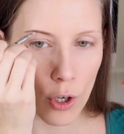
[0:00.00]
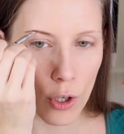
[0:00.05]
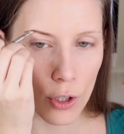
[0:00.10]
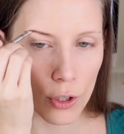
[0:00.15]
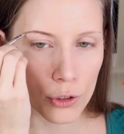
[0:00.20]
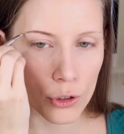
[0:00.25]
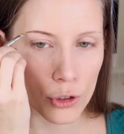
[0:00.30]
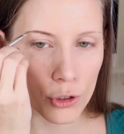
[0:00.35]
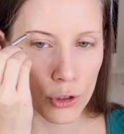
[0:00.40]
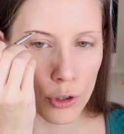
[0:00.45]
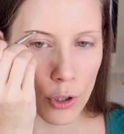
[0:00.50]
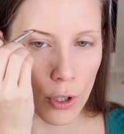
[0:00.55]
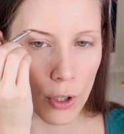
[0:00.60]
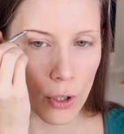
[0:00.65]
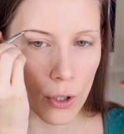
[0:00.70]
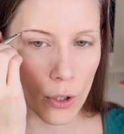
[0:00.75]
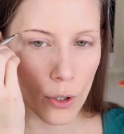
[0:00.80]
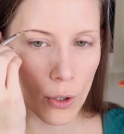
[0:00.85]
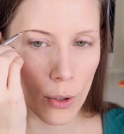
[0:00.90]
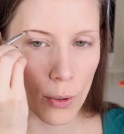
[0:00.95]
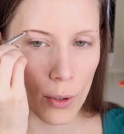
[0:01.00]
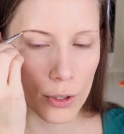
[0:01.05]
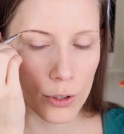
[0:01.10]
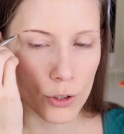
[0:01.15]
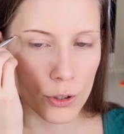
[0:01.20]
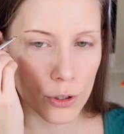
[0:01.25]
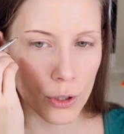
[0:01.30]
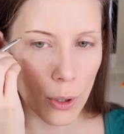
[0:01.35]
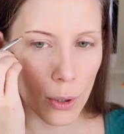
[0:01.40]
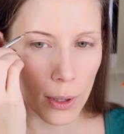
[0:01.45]
are so,
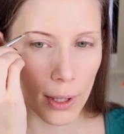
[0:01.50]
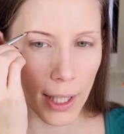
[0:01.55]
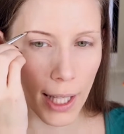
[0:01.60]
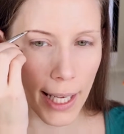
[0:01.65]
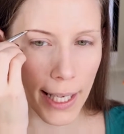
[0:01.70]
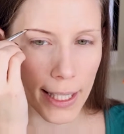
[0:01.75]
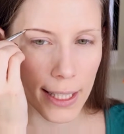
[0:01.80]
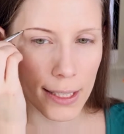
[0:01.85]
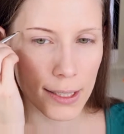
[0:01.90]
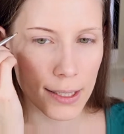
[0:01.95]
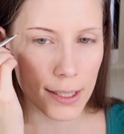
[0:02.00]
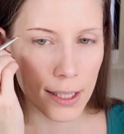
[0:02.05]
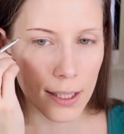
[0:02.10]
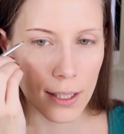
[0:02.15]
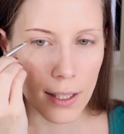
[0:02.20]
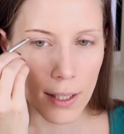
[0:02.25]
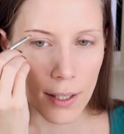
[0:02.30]
so light